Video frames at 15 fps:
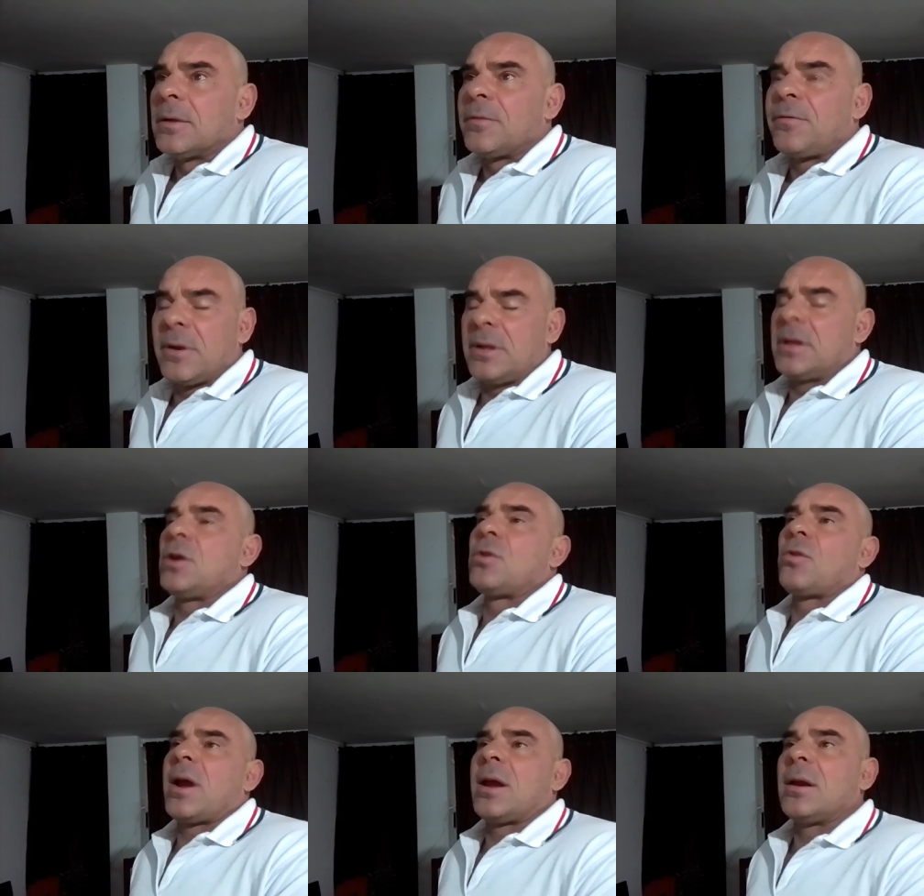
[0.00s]
feeling
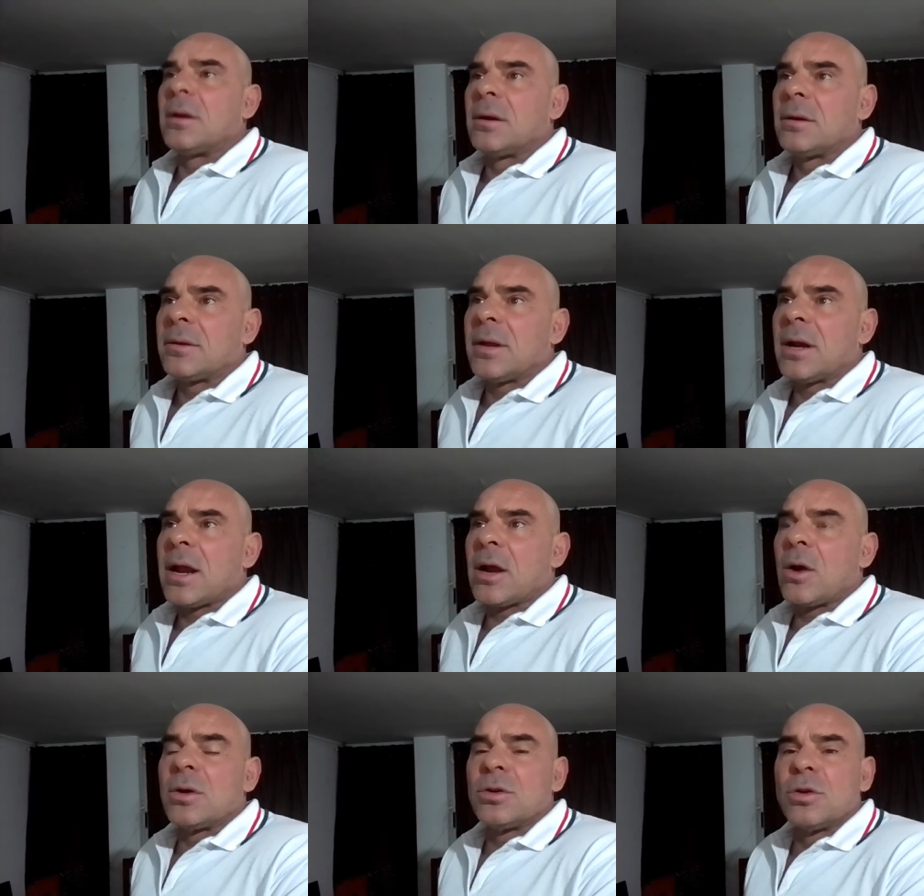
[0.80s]
great. Then
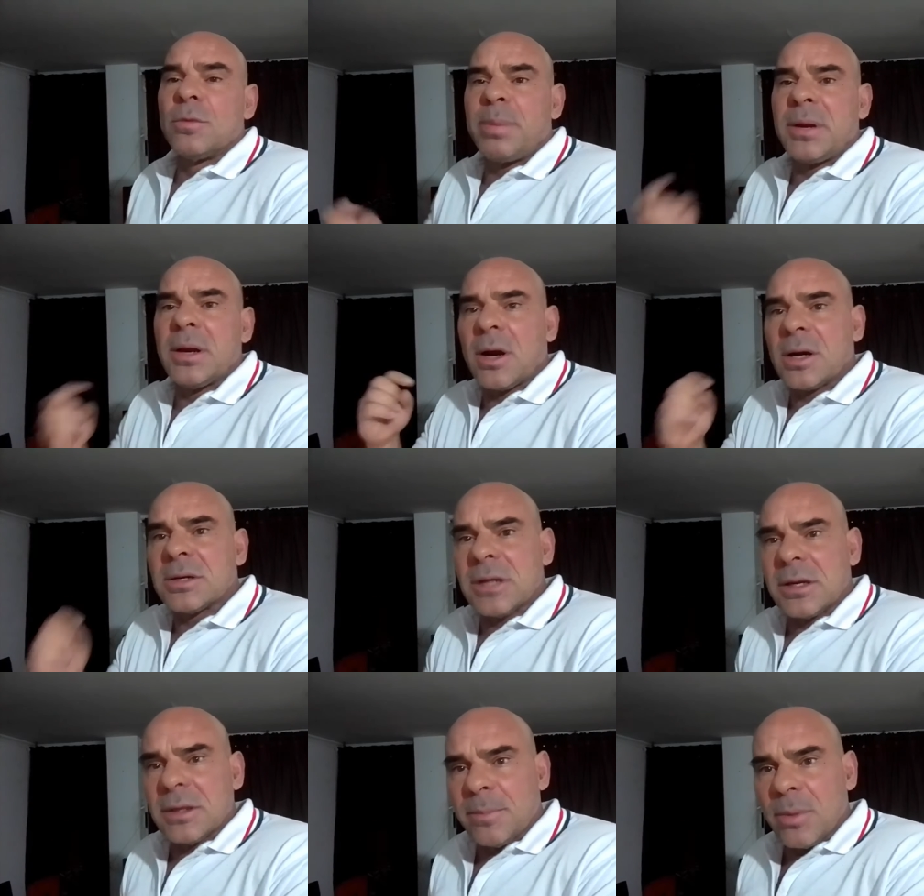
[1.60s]
I go and do
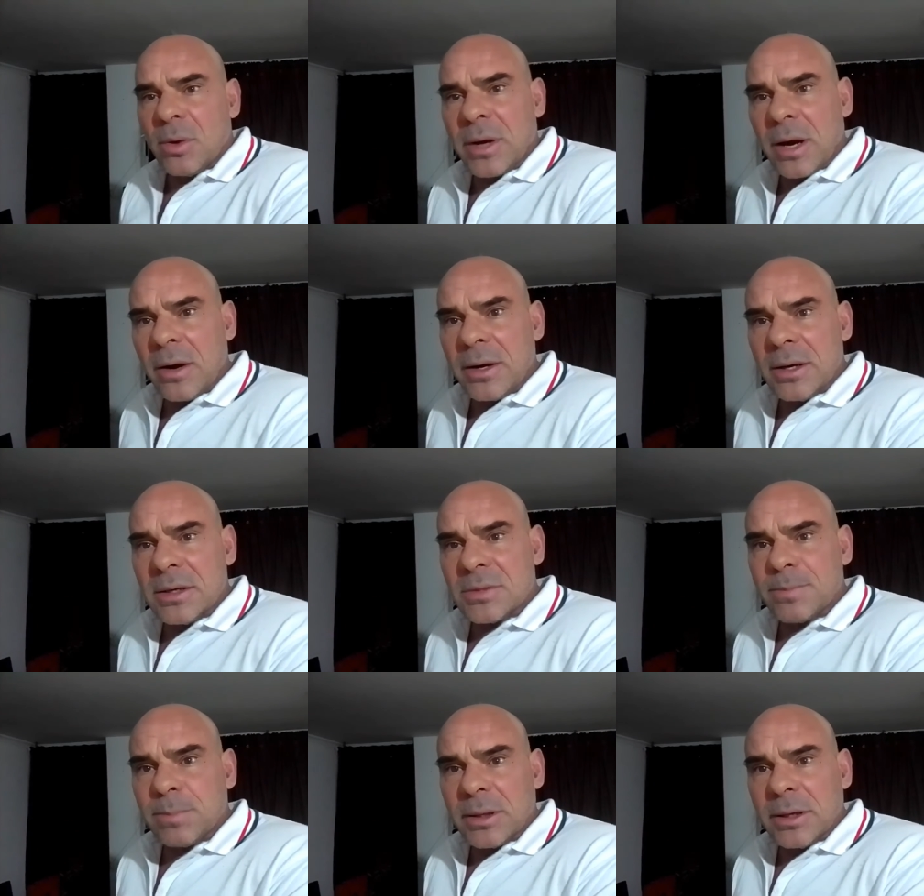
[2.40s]
PRs on the Bulgarian
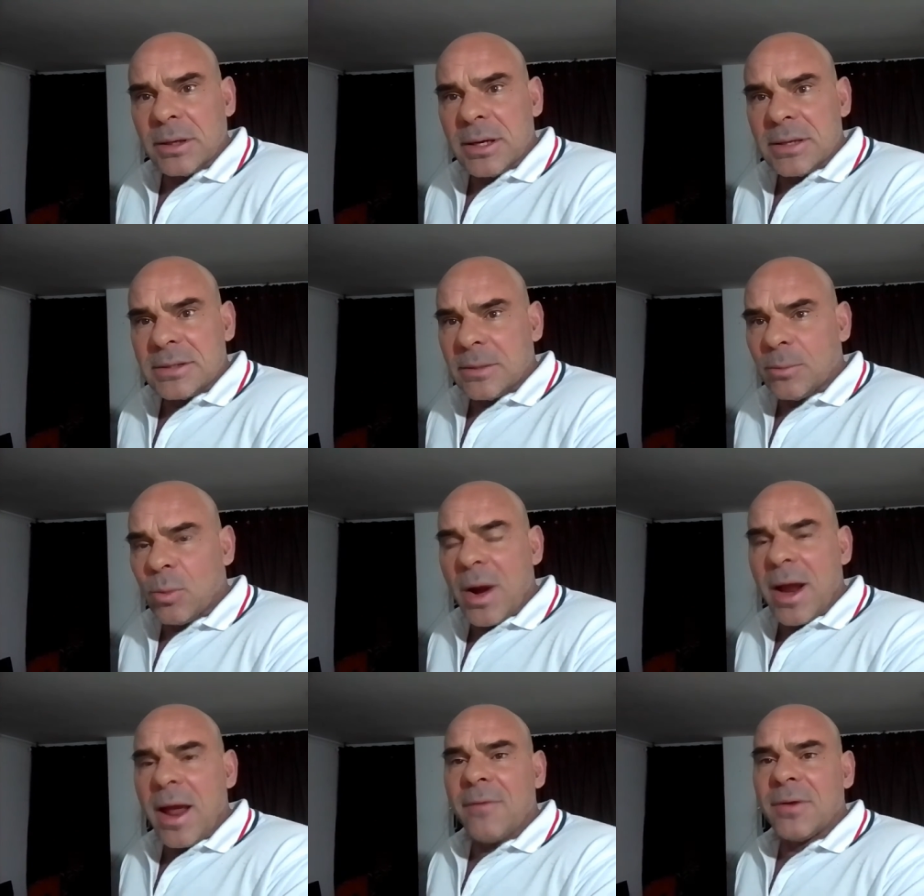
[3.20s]
split. And I said,
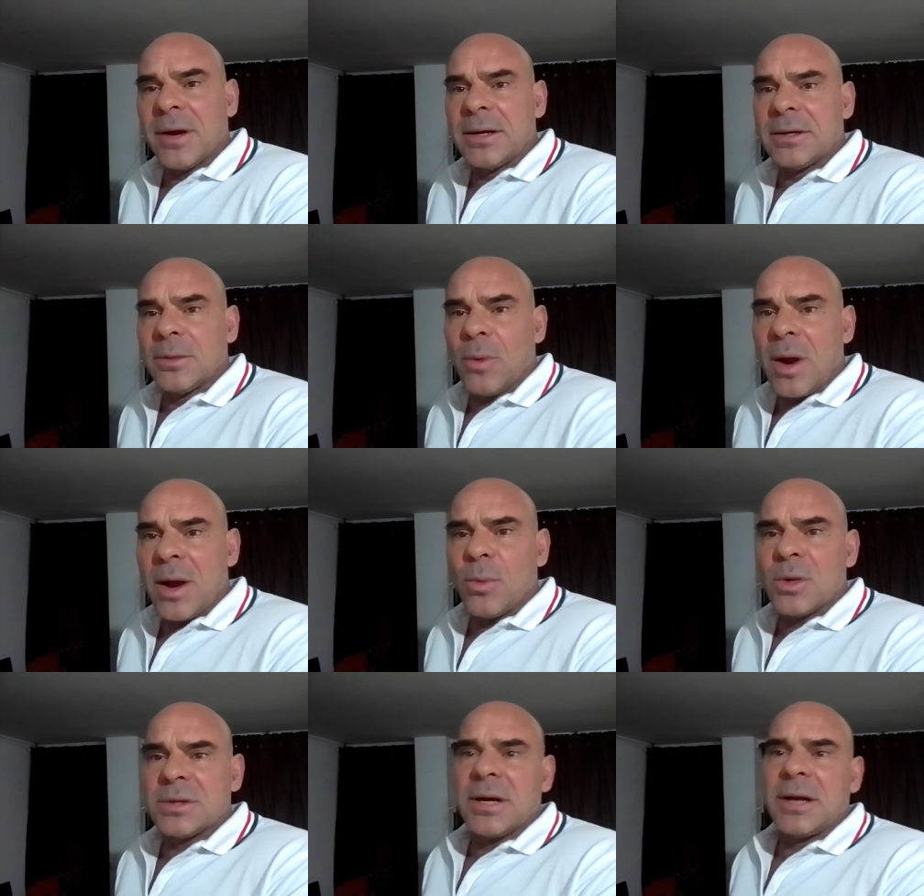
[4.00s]
why
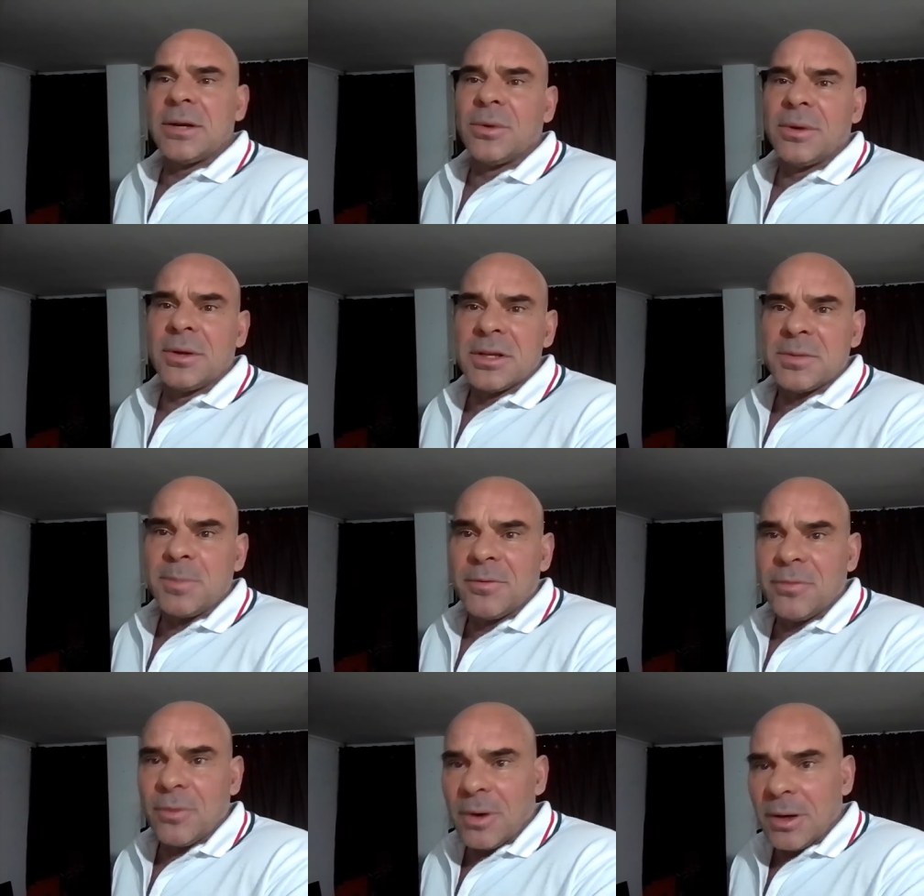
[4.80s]
wasn't I doing this
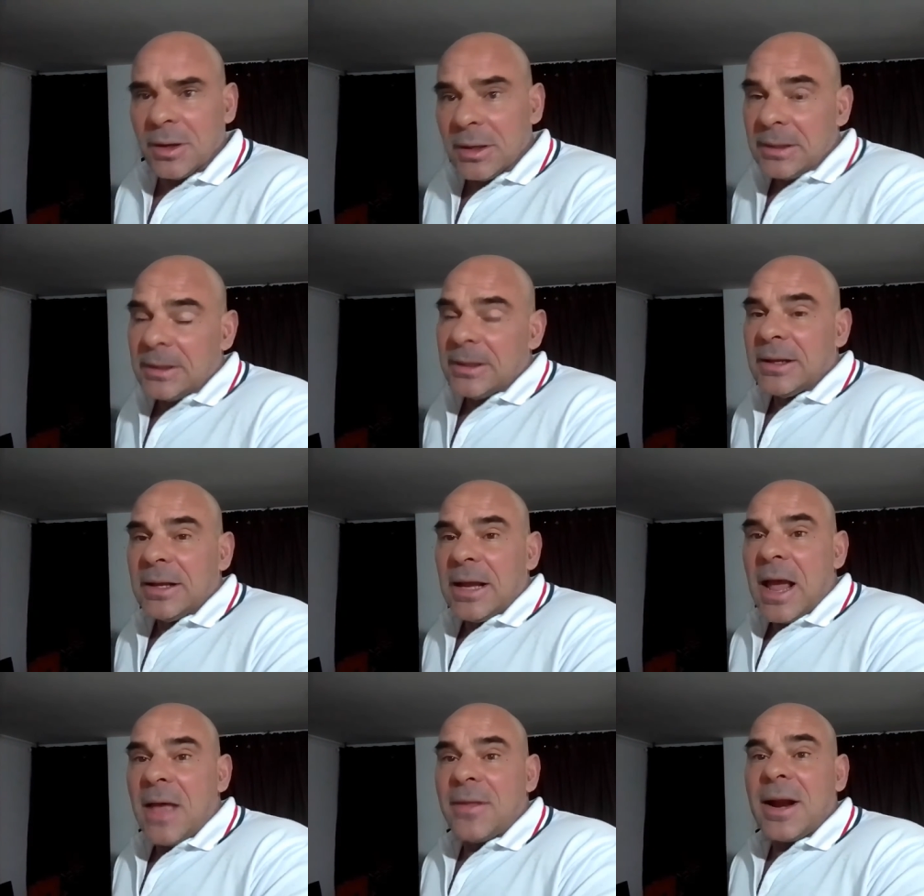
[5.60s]
before?
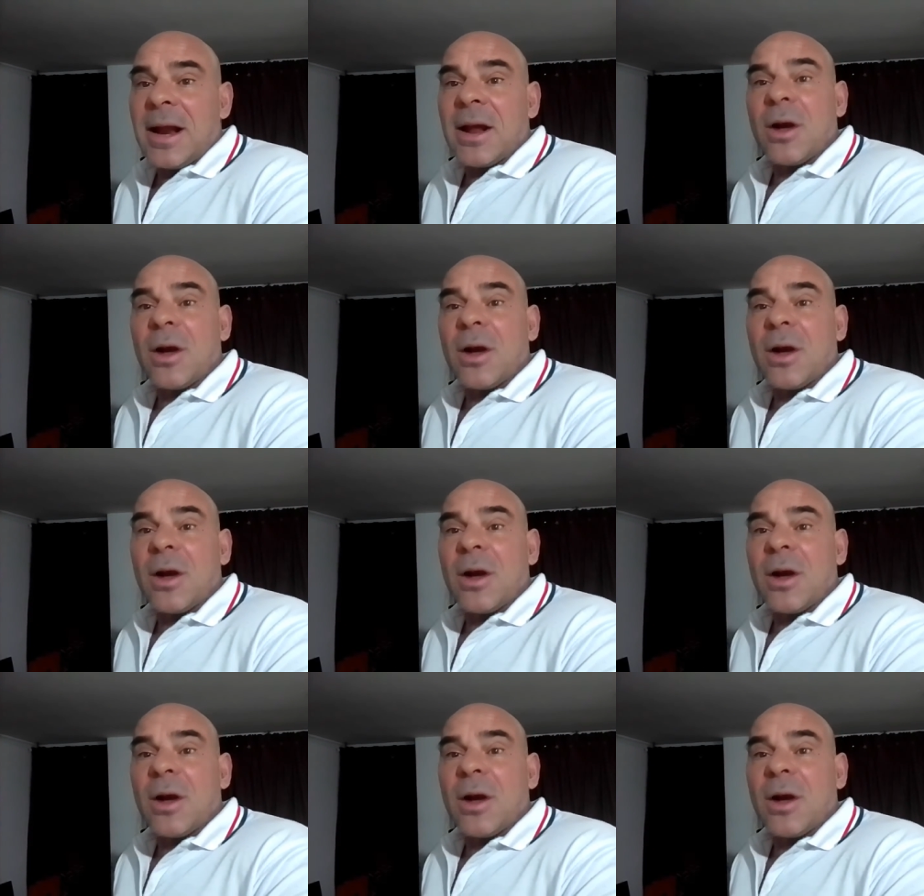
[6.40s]
And then